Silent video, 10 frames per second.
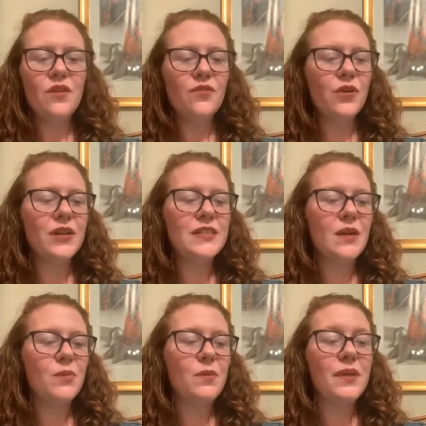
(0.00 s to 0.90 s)
for
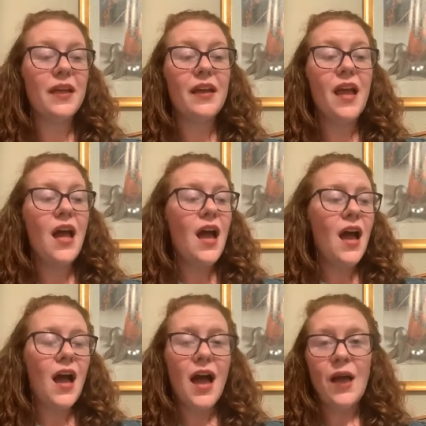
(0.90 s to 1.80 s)
example, it'd be like,
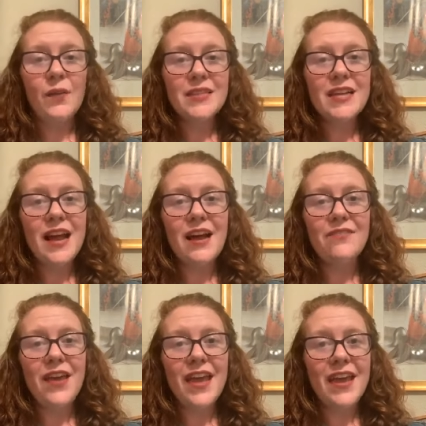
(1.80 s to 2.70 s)
I want to have
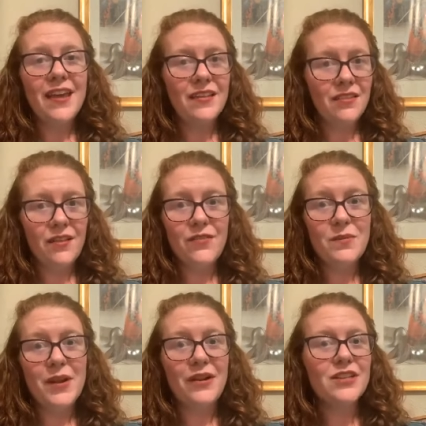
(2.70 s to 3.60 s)
a loving
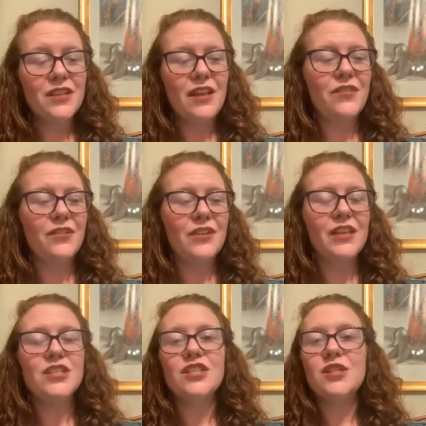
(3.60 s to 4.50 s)
marriage, a loving
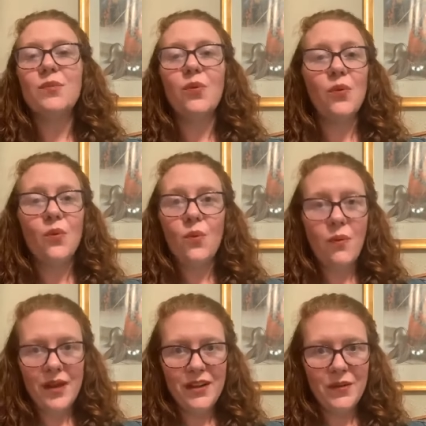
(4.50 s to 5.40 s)
relationship. Well,
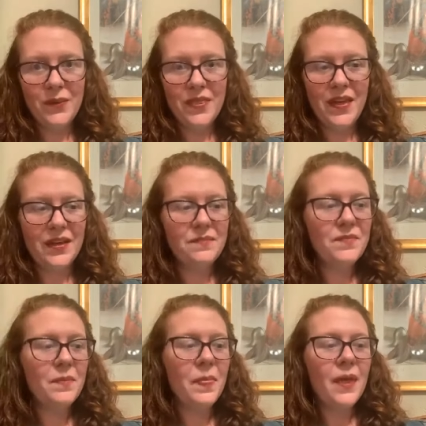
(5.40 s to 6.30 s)
why do you want that?
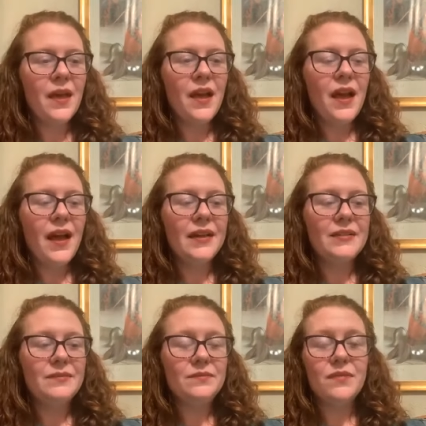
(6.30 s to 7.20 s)

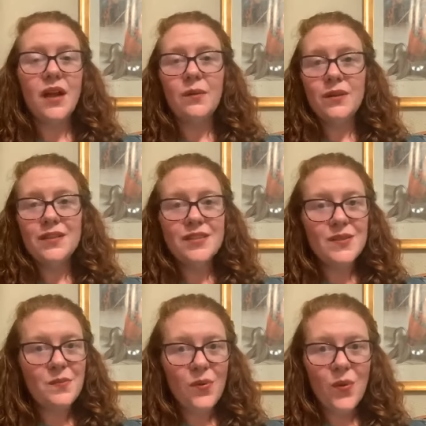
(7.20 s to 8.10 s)
I want the
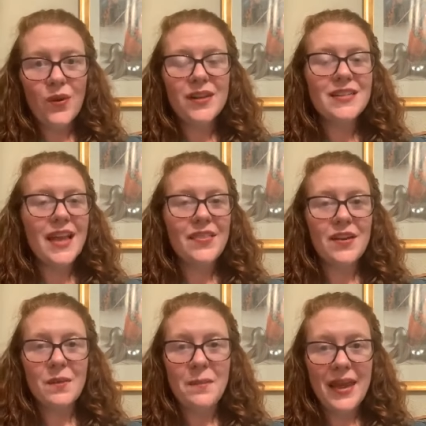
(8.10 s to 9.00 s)
support and the
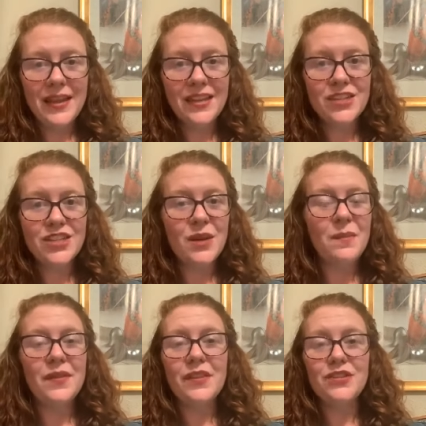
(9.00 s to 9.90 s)
companionship
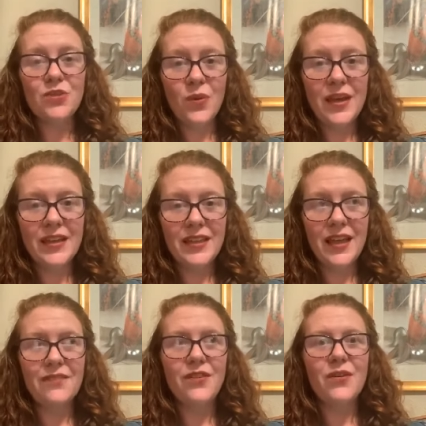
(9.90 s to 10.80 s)
and the joy in
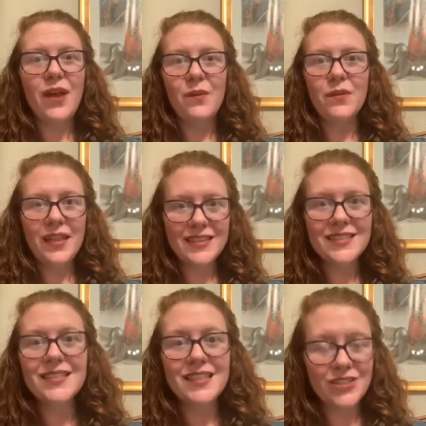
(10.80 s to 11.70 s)
life. Okay, well
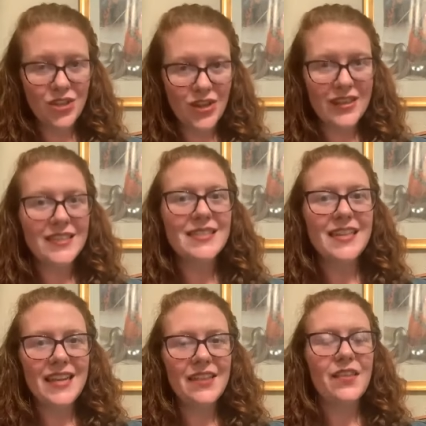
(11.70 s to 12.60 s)
that's good. That's
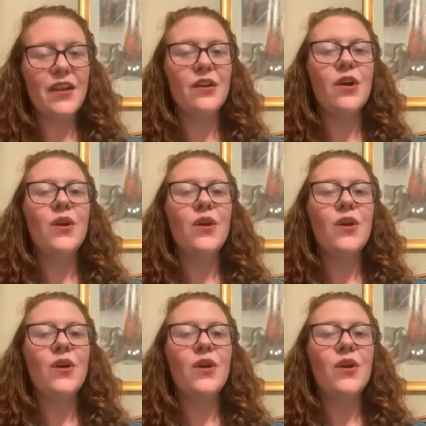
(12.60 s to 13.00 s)
getting there.